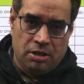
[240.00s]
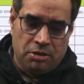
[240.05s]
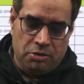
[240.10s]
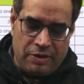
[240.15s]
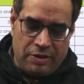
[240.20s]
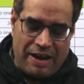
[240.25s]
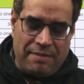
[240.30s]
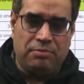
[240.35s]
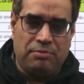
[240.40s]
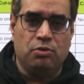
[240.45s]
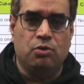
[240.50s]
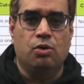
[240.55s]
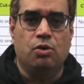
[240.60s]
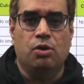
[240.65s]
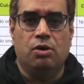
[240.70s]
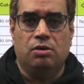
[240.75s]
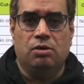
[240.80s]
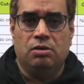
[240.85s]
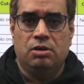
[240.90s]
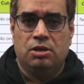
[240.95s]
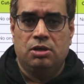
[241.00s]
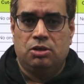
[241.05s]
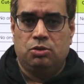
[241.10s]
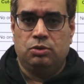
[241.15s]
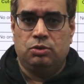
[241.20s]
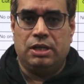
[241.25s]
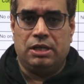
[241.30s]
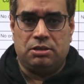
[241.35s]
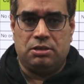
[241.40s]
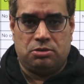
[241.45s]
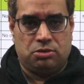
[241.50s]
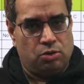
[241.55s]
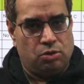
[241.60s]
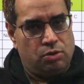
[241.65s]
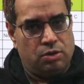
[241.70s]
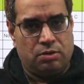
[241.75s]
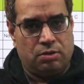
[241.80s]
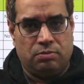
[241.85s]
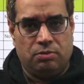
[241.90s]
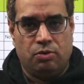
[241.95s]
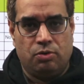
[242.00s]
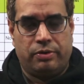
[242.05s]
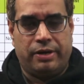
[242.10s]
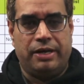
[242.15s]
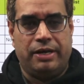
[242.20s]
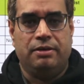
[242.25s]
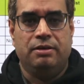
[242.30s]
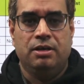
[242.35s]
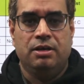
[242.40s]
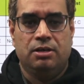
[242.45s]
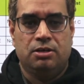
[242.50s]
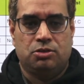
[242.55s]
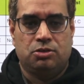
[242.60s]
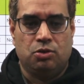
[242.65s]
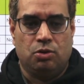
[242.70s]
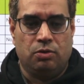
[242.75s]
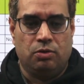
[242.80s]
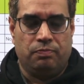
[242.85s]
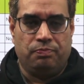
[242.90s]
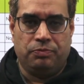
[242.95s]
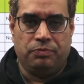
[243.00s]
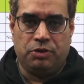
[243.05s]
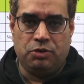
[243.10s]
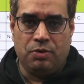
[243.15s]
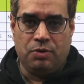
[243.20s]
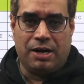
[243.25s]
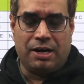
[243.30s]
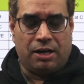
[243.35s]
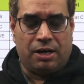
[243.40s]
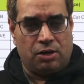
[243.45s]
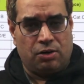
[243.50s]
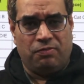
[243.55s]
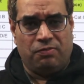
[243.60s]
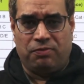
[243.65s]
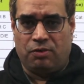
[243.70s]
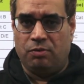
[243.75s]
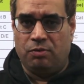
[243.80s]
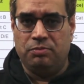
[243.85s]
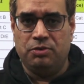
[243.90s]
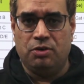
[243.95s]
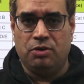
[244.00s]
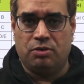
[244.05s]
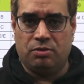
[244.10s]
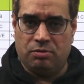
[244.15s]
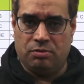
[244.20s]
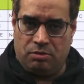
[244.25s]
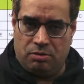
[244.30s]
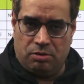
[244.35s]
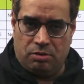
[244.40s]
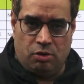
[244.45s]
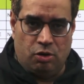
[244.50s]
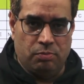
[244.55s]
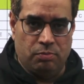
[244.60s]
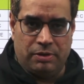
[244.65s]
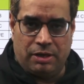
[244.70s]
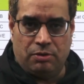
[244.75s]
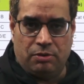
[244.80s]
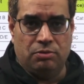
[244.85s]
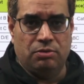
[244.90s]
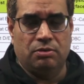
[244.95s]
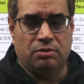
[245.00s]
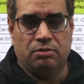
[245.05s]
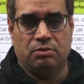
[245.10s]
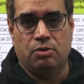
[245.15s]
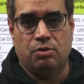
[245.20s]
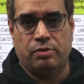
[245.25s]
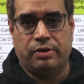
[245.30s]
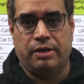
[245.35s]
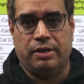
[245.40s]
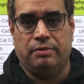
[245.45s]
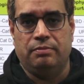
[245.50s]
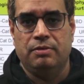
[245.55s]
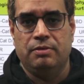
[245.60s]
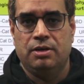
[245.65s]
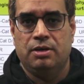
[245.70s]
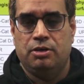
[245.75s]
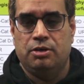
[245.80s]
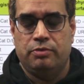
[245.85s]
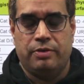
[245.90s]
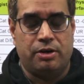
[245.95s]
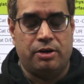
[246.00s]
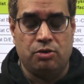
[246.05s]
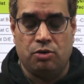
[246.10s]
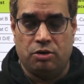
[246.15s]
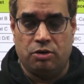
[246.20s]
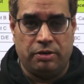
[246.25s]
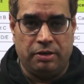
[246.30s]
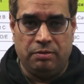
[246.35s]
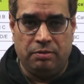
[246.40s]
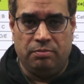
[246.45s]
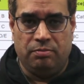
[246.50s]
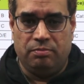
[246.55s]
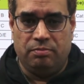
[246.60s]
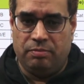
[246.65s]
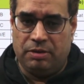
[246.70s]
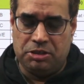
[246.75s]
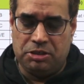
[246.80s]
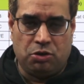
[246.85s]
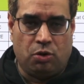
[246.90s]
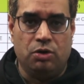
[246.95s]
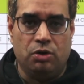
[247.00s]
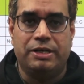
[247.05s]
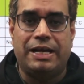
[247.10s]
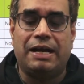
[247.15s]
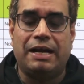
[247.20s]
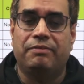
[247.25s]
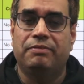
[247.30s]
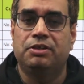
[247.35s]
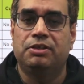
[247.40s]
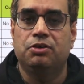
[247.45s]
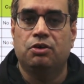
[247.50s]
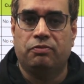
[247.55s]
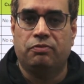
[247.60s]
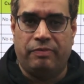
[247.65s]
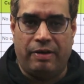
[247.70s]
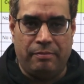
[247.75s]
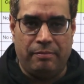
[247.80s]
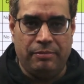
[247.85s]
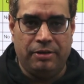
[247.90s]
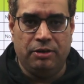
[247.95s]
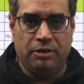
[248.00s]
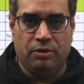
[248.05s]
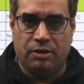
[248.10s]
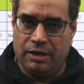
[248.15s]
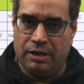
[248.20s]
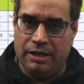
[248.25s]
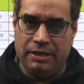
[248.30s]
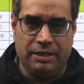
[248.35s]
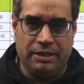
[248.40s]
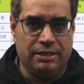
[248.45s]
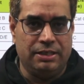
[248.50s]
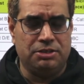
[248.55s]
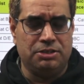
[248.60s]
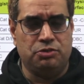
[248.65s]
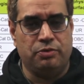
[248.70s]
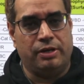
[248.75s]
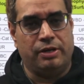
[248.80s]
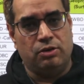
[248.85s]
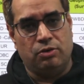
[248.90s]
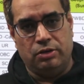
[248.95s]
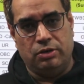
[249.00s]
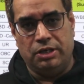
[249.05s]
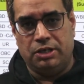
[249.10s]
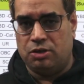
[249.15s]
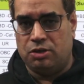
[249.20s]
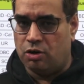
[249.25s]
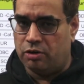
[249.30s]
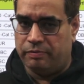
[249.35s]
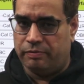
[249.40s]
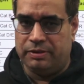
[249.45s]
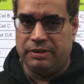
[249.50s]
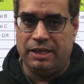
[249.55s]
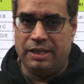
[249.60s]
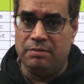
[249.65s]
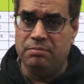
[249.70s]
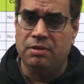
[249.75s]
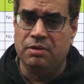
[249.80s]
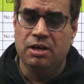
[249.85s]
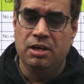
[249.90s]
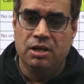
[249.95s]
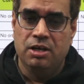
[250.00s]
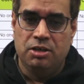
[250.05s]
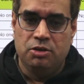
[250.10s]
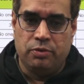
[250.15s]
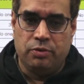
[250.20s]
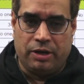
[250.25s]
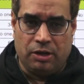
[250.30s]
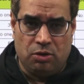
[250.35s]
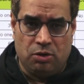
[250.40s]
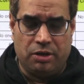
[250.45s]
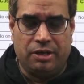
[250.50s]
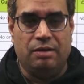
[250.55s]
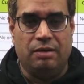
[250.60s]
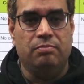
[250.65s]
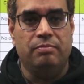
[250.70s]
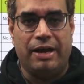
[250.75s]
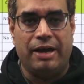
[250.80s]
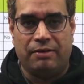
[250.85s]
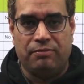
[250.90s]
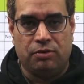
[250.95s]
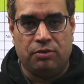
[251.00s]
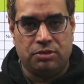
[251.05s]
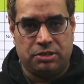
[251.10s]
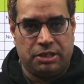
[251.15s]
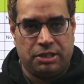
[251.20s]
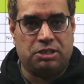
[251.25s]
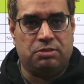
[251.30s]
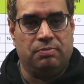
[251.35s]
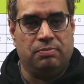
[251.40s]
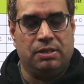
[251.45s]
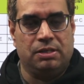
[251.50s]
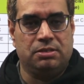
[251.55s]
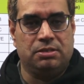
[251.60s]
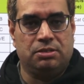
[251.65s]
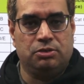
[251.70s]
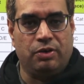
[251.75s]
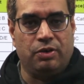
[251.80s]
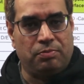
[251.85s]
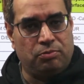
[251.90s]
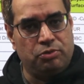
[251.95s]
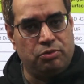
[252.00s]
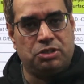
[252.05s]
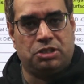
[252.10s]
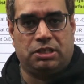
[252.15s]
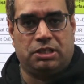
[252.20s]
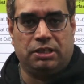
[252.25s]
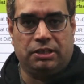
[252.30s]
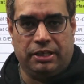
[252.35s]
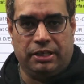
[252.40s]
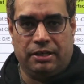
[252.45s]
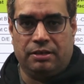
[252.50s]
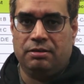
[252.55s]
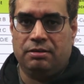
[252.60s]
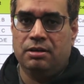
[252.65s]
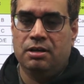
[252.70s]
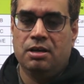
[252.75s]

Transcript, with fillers: you have to go to the shore okay. So, you are cut off from your hometown, okay. You are not in much contact with your family or any others, you can only talk with them. You cannot come back for 6 months, you have to stay there.